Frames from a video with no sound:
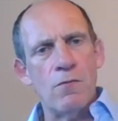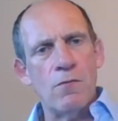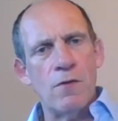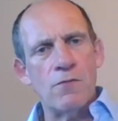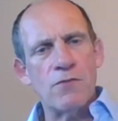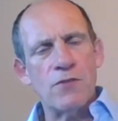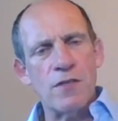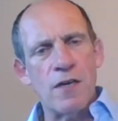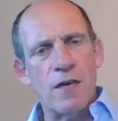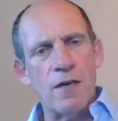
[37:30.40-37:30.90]

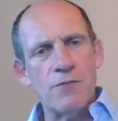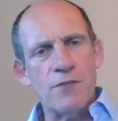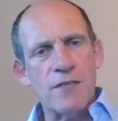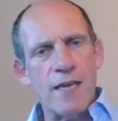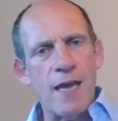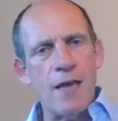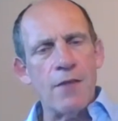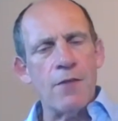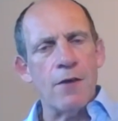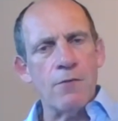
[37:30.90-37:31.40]
staff
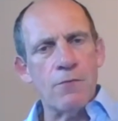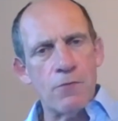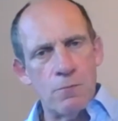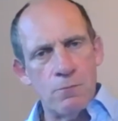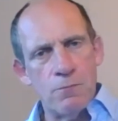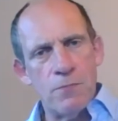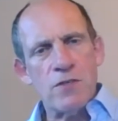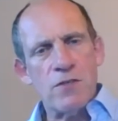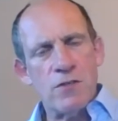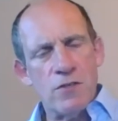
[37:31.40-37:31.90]
together
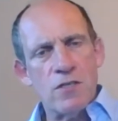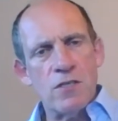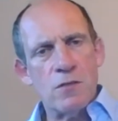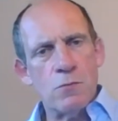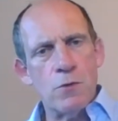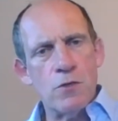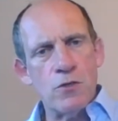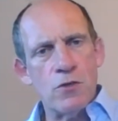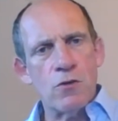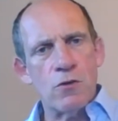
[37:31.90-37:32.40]
from businesses
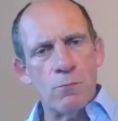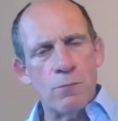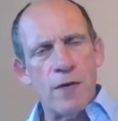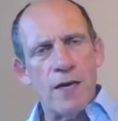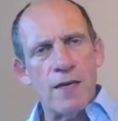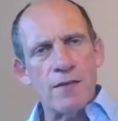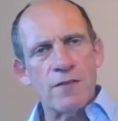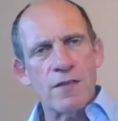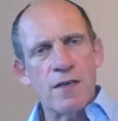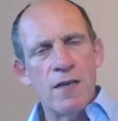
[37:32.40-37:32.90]
which had gone
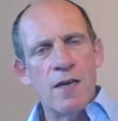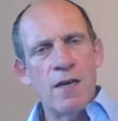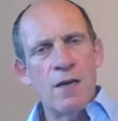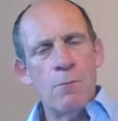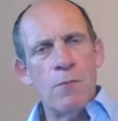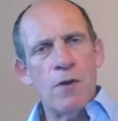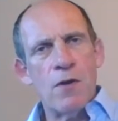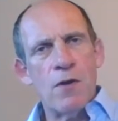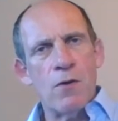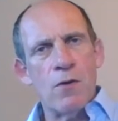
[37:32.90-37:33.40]
bust
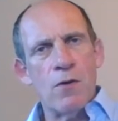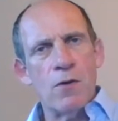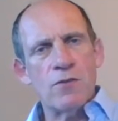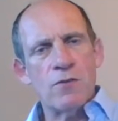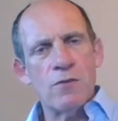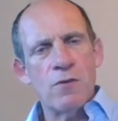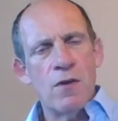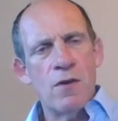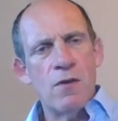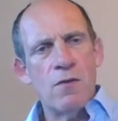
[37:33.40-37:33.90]

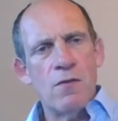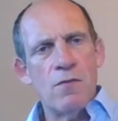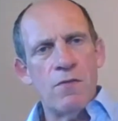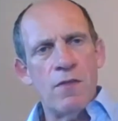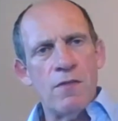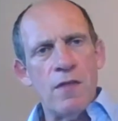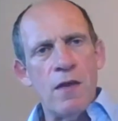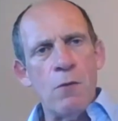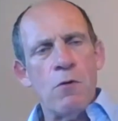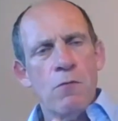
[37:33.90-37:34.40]
because
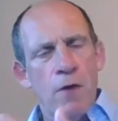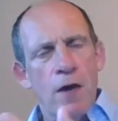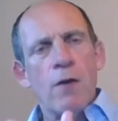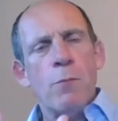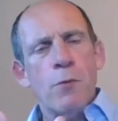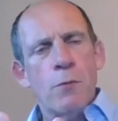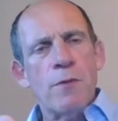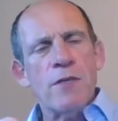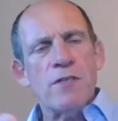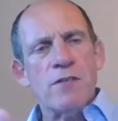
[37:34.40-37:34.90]
they were
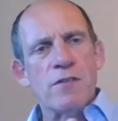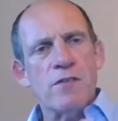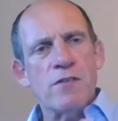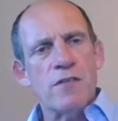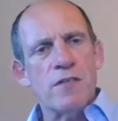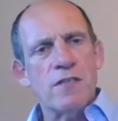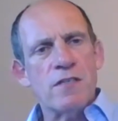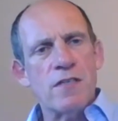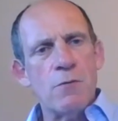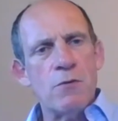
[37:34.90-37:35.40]
viable
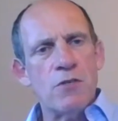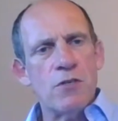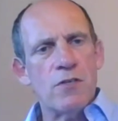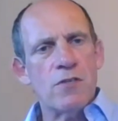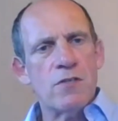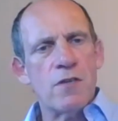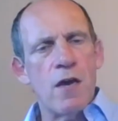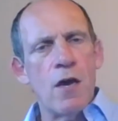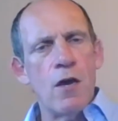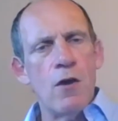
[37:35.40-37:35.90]
businesses. They were
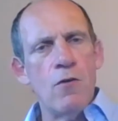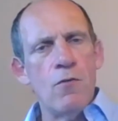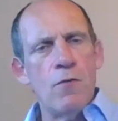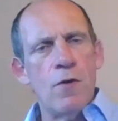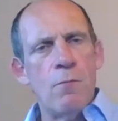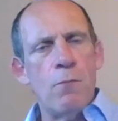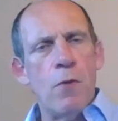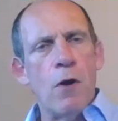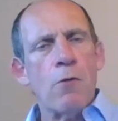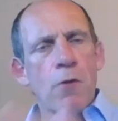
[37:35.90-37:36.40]
just
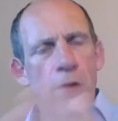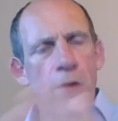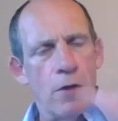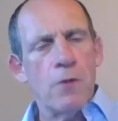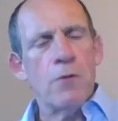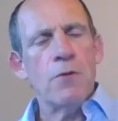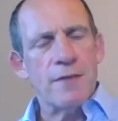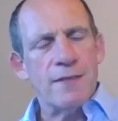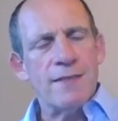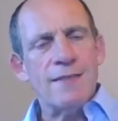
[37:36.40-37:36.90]

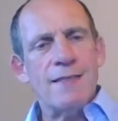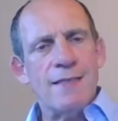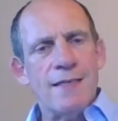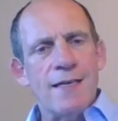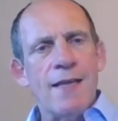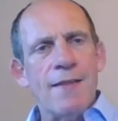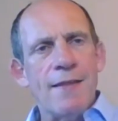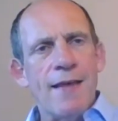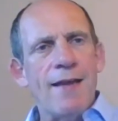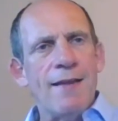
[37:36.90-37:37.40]
over-borrowed,
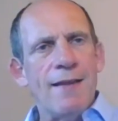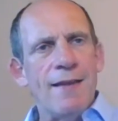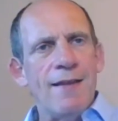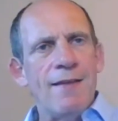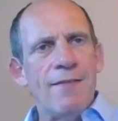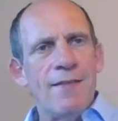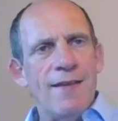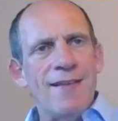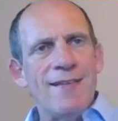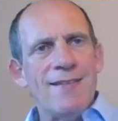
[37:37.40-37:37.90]
and that
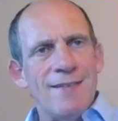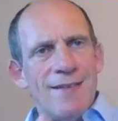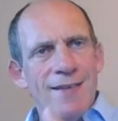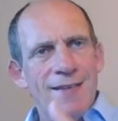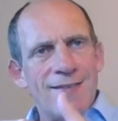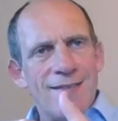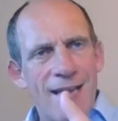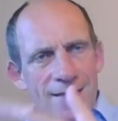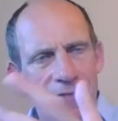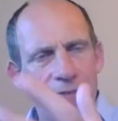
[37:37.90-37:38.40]

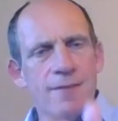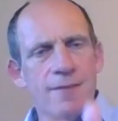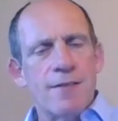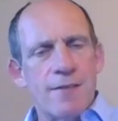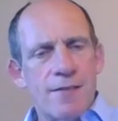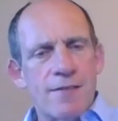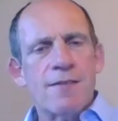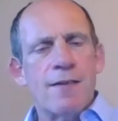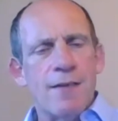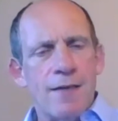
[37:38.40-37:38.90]

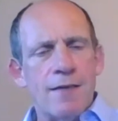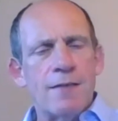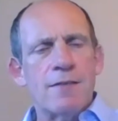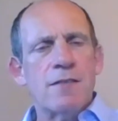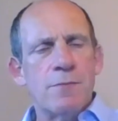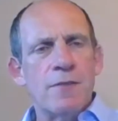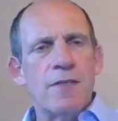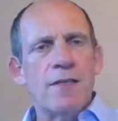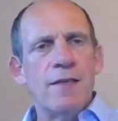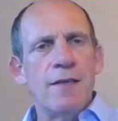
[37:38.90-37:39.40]
indebtedness
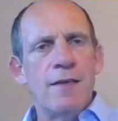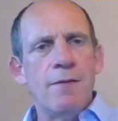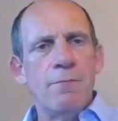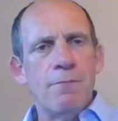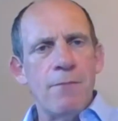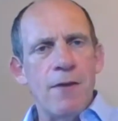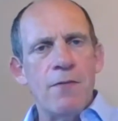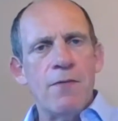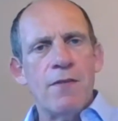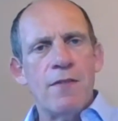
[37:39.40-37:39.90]
ultimately
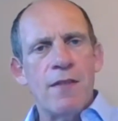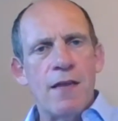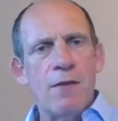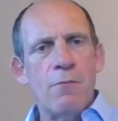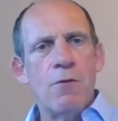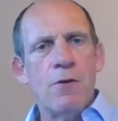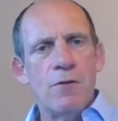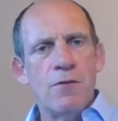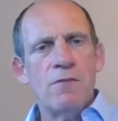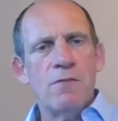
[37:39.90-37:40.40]
meant that they
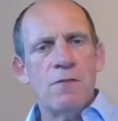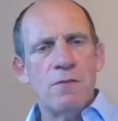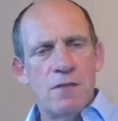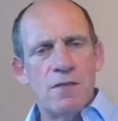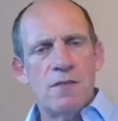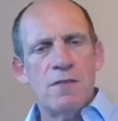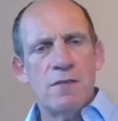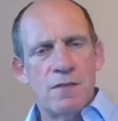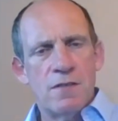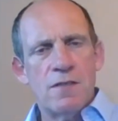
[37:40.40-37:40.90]
weren't
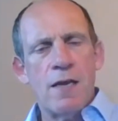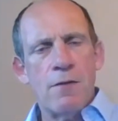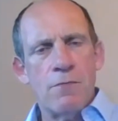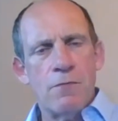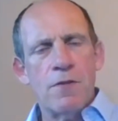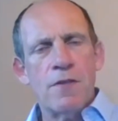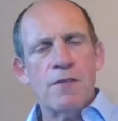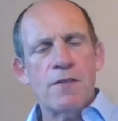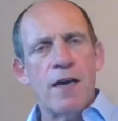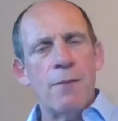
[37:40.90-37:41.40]
safe at
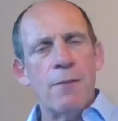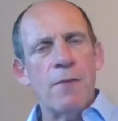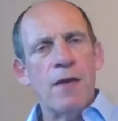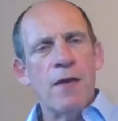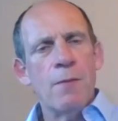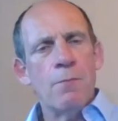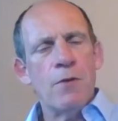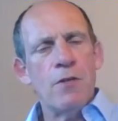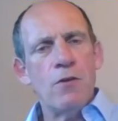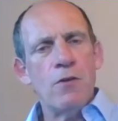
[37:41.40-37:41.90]
the time.
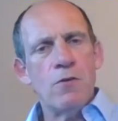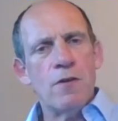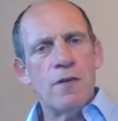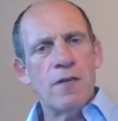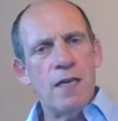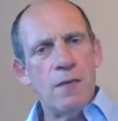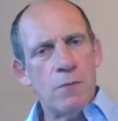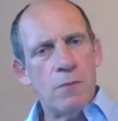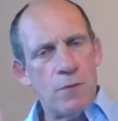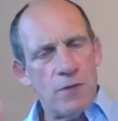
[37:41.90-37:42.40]
But you could
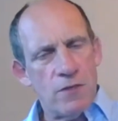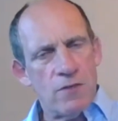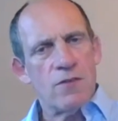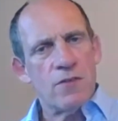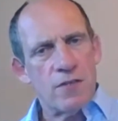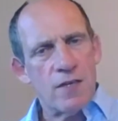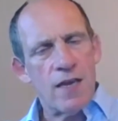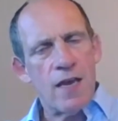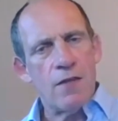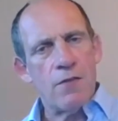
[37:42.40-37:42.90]
keep the
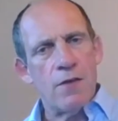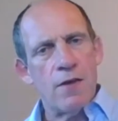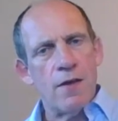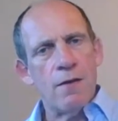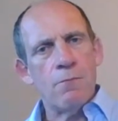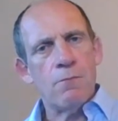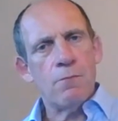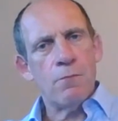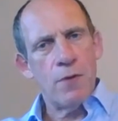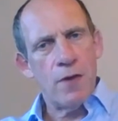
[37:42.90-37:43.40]
business
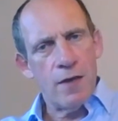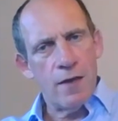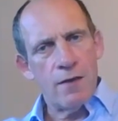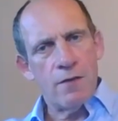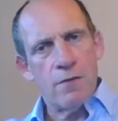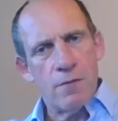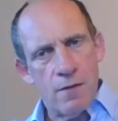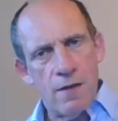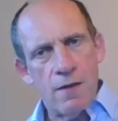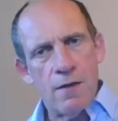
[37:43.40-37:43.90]
together, buy
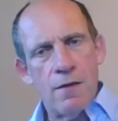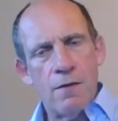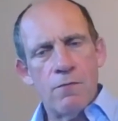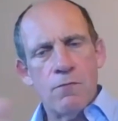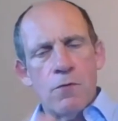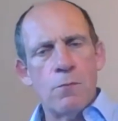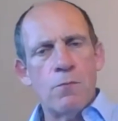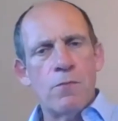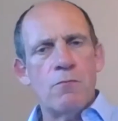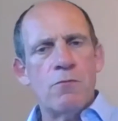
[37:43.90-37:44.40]
it
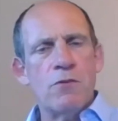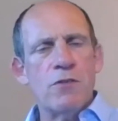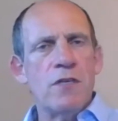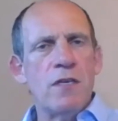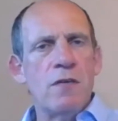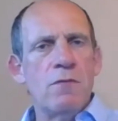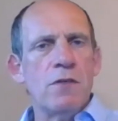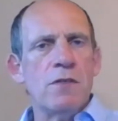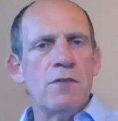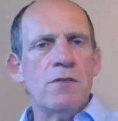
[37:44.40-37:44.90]
from the
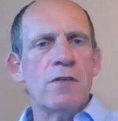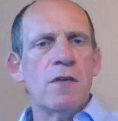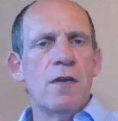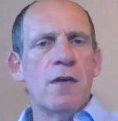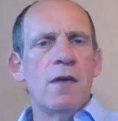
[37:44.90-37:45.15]
receivers,